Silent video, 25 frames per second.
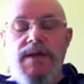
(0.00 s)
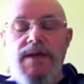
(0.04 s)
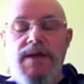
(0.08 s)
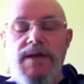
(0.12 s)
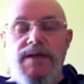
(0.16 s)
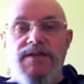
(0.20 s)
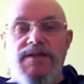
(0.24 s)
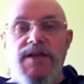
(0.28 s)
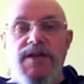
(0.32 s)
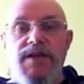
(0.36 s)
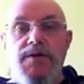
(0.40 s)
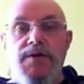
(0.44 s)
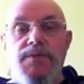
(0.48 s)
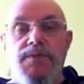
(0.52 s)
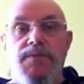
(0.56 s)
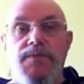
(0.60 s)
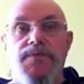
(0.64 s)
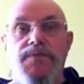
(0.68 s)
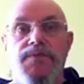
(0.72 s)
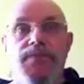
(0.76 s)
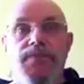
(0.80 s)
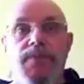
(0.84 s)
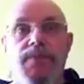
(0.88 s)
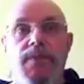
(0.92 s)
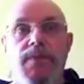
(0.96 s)
So
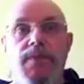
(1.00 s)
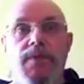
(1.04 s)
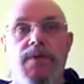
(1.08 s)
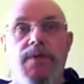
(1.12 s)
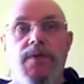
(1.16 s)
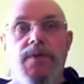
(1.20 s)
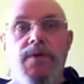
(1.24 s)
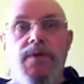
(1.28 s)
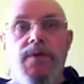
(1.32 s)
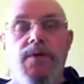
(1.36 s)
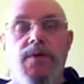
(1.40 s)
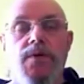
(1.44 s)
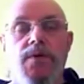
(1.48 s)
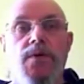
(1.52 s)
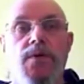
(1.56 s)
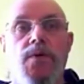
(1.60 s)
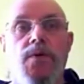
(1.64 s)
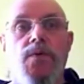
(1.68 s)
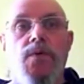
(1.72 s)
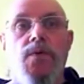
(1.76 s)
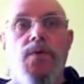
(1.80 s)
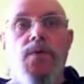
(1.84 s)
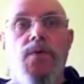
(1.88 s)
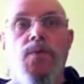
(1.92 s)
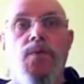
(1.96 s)

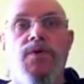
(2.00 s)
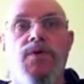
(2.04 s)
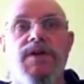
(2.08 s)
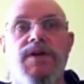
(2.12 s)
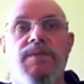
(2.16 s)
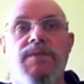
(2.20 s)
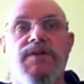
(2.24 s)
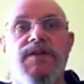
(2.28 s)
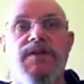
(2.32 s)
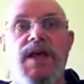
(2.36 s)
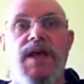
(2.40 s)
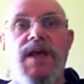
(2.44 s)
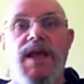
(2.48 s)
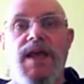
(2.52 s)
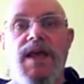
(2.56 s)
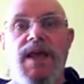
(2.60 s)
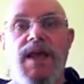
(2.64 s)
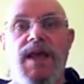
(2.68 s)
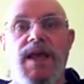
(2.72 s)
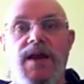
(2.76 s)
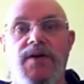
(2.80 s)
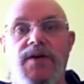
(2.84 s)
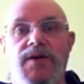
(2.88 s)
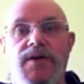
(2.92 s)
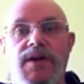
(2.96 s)
what I'm saying
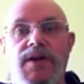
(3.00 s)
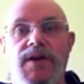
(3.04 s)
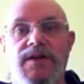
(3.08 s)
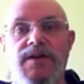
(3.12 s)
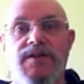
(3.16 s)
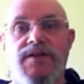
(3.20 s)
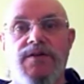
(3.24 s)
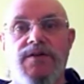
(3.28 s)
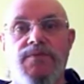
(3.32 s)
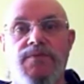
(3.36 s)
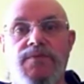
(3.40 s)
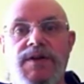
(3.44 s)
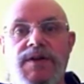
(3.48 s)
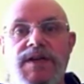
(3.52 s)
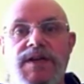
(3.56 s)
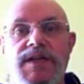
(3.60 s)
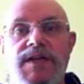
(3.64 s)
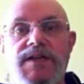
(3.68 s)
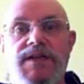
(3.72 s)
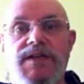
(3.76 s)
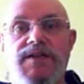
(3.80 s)
here is that we need